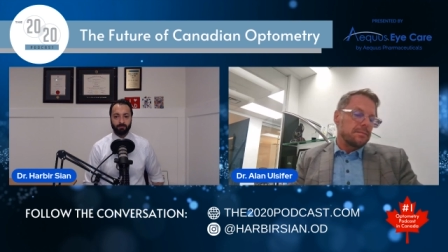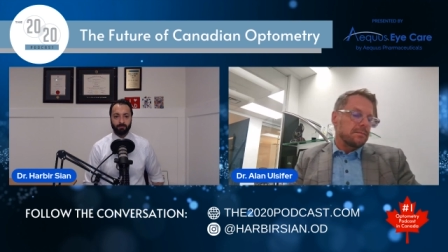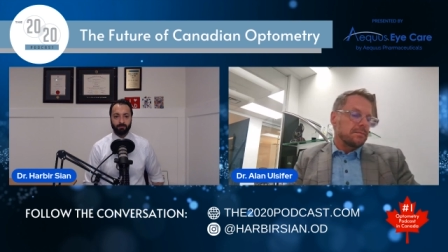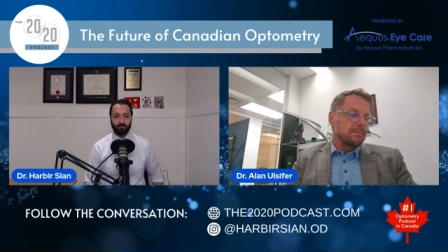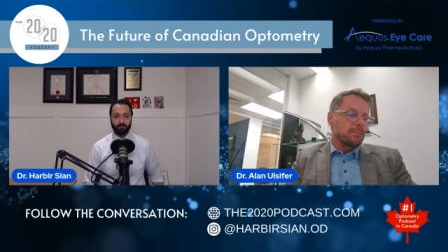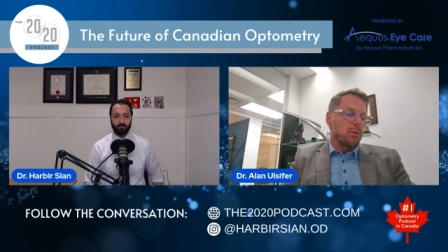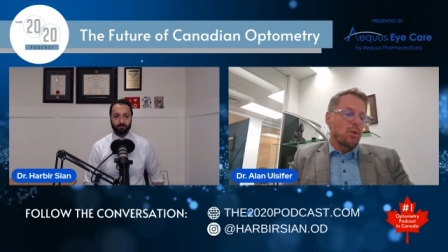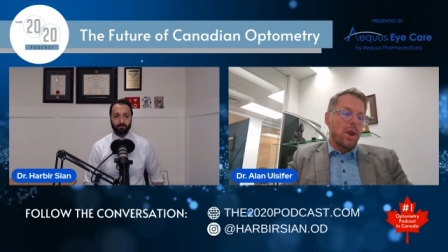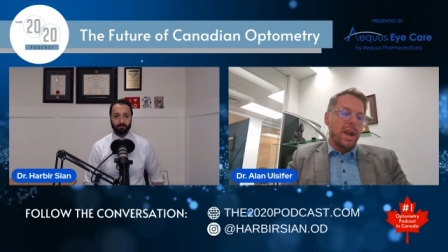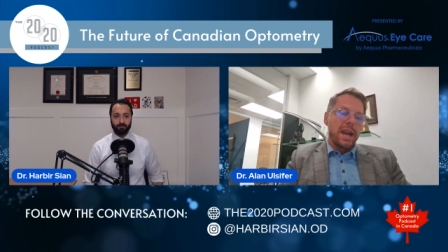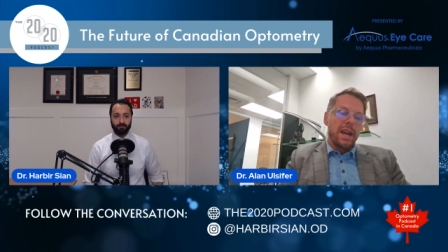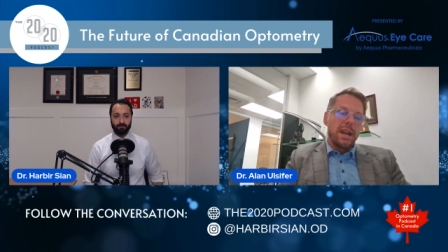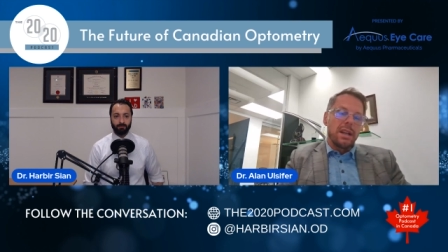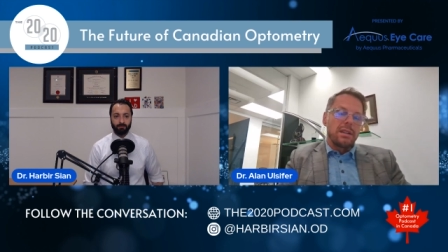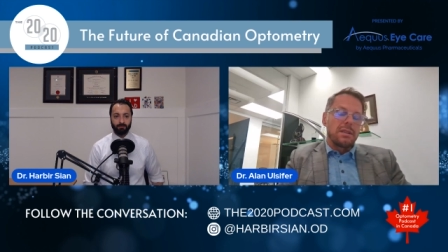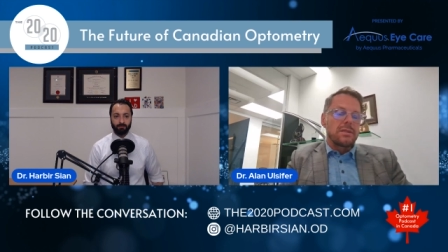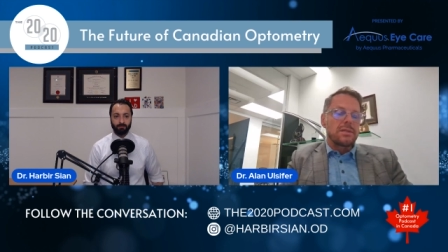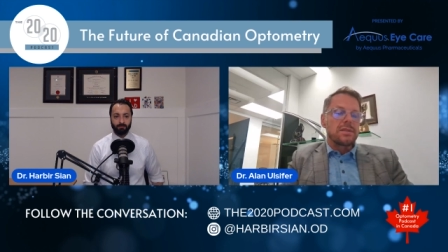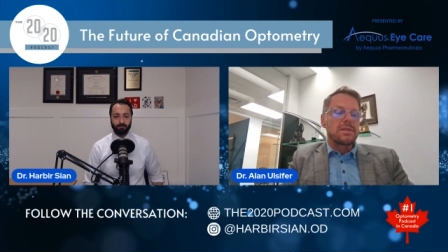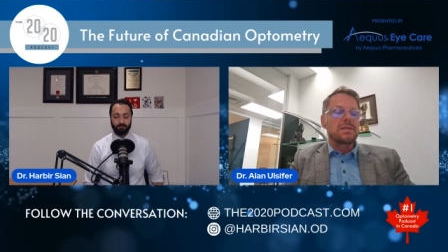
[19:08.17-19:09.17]

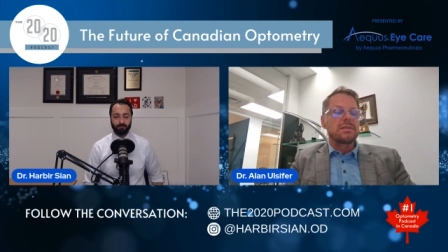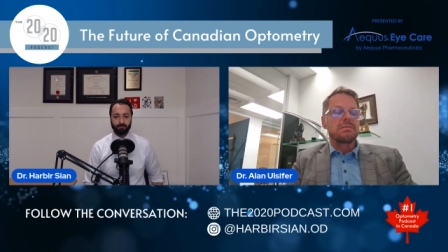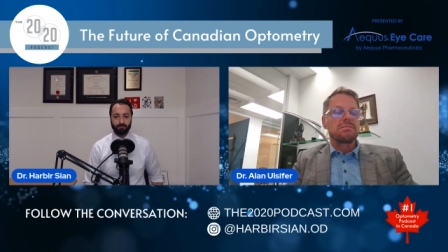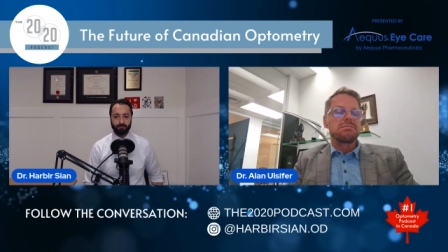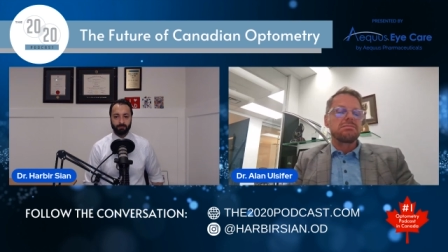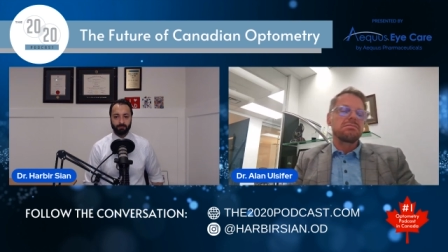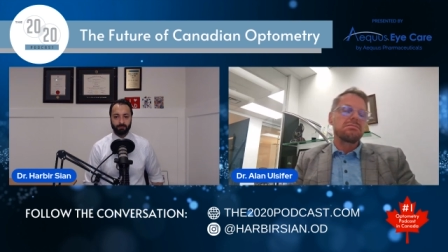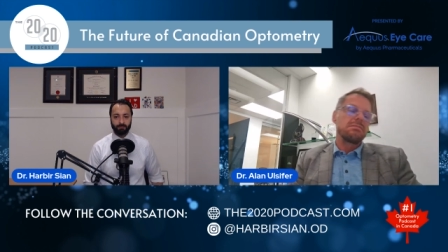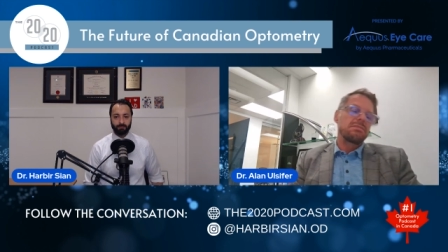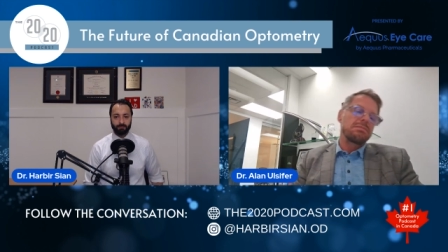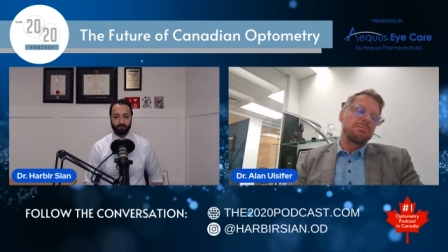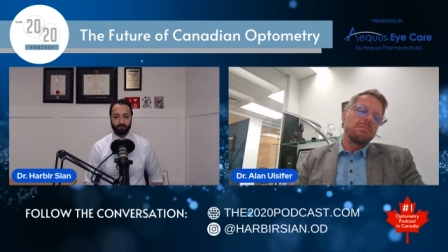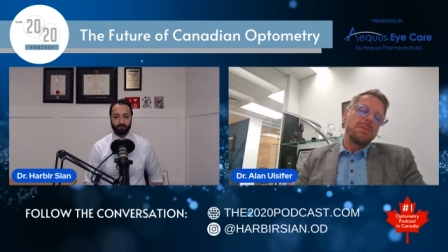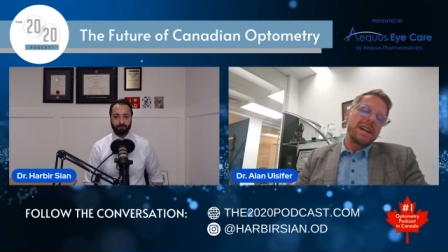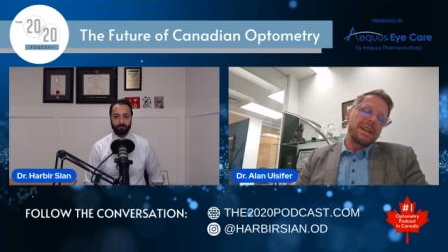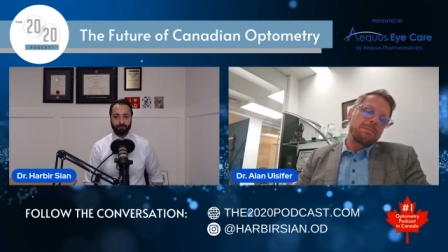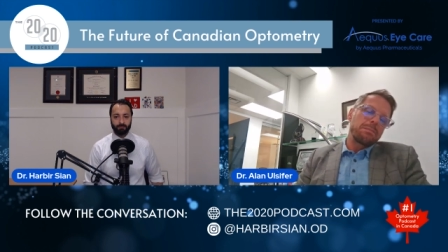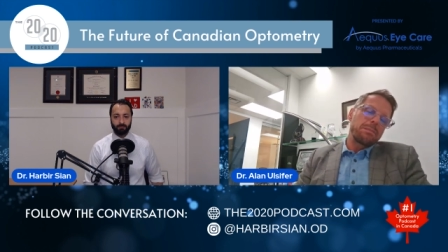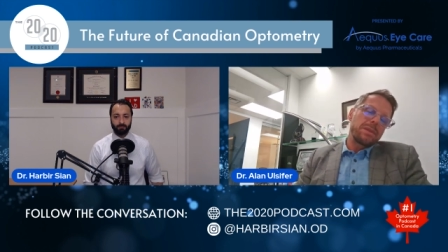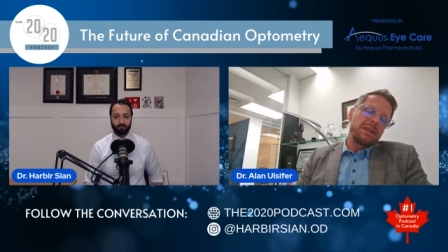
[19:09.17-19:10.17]
Brands
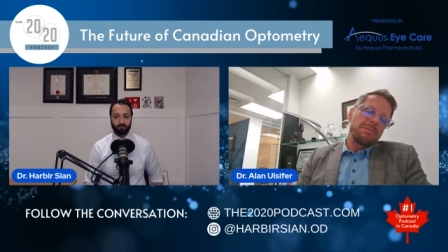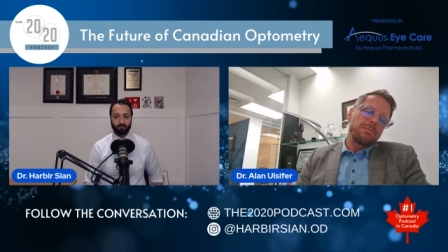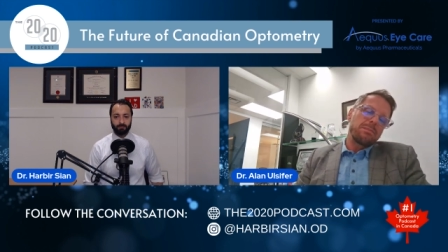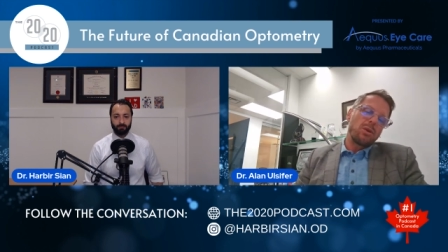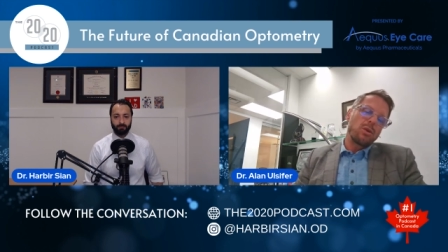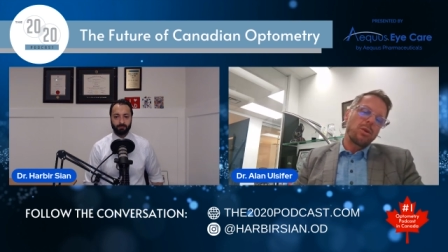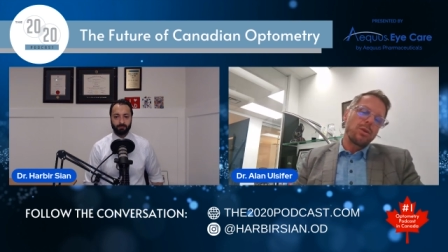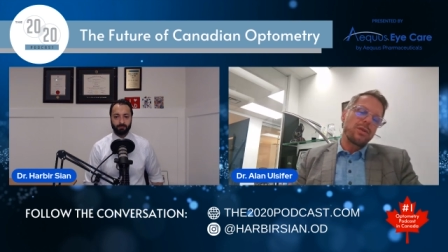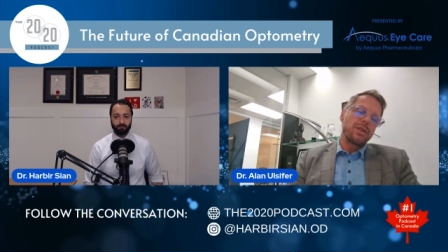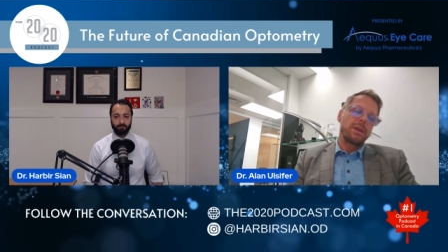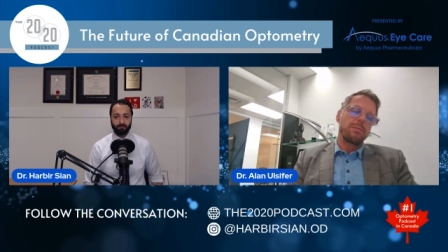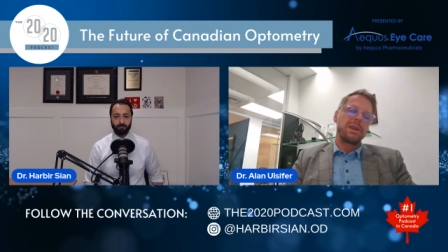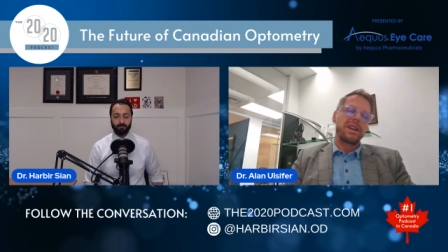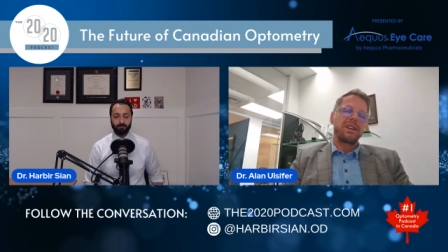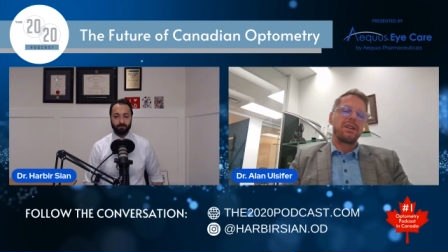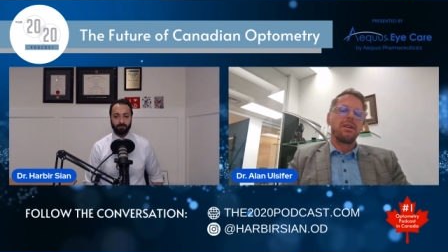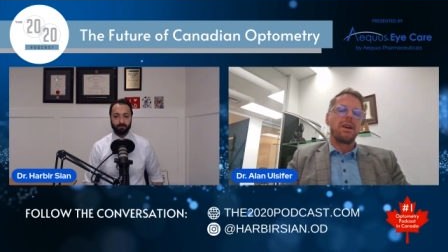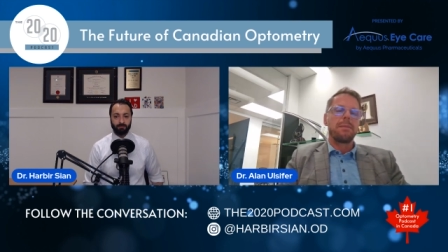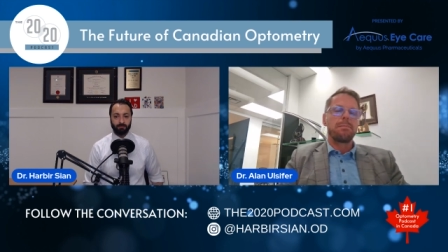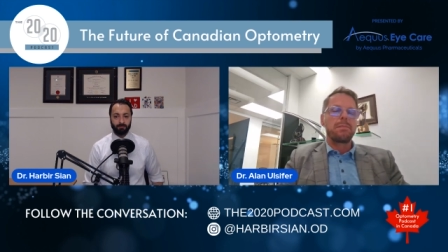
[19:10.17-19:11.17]
might be important, they might
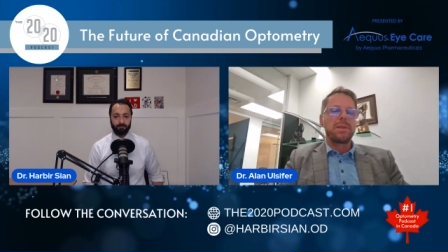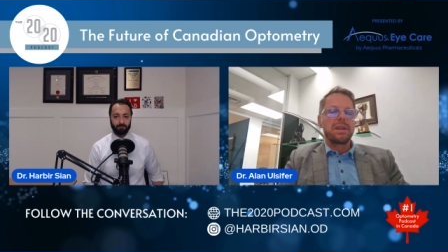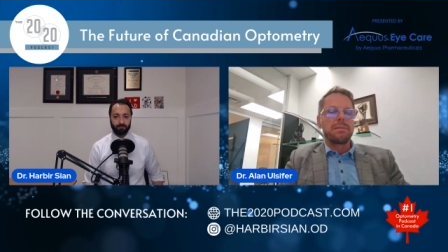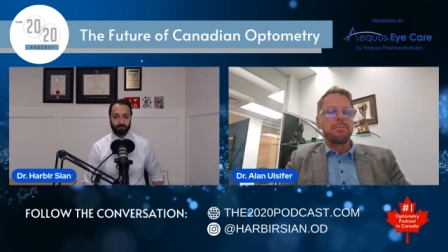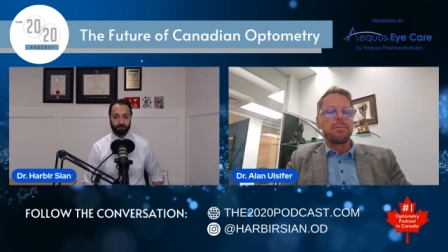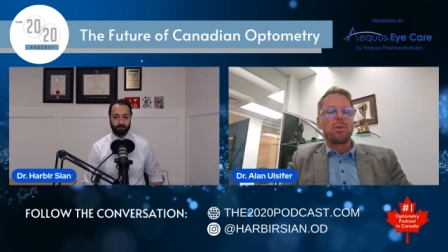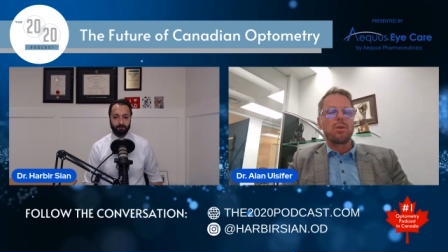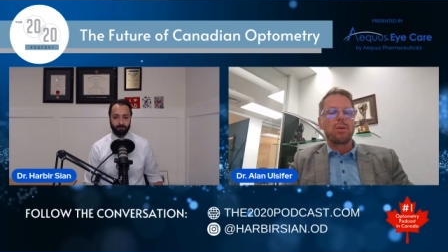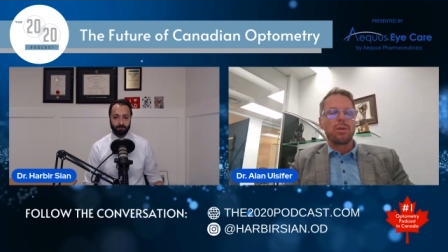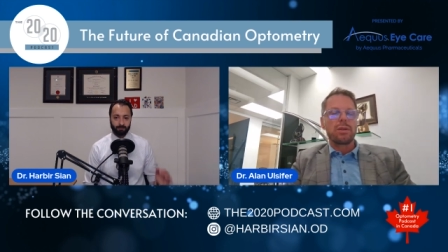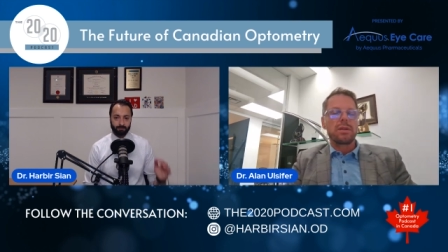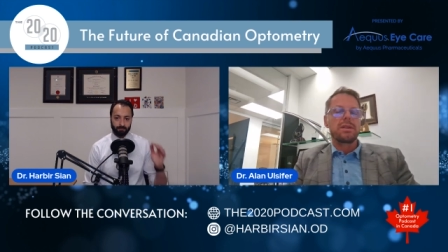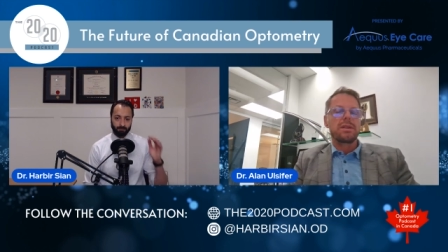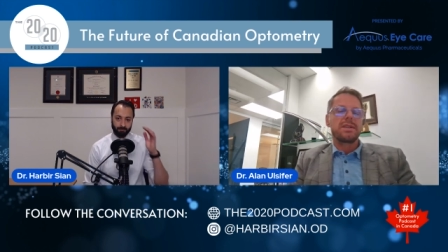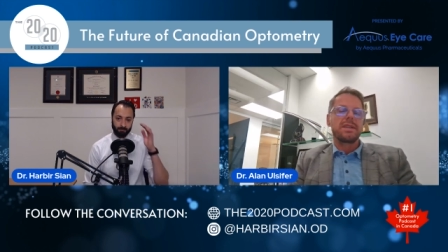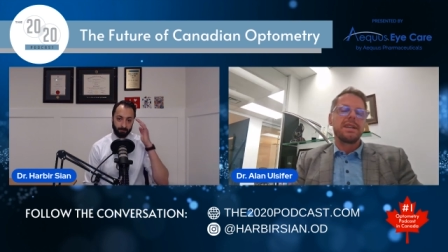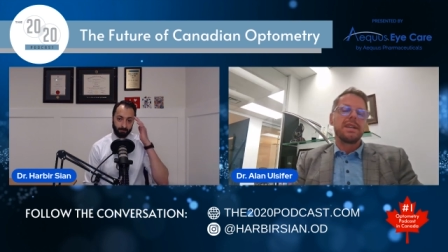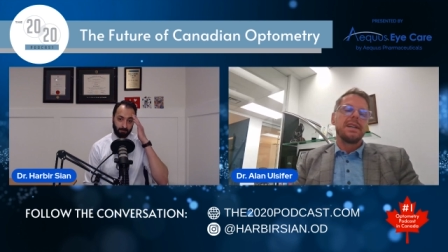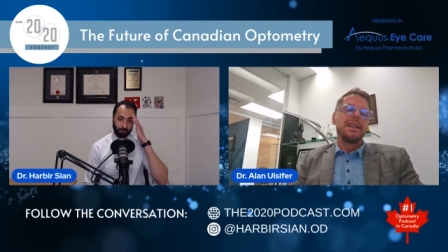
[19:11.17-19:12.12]
not be important.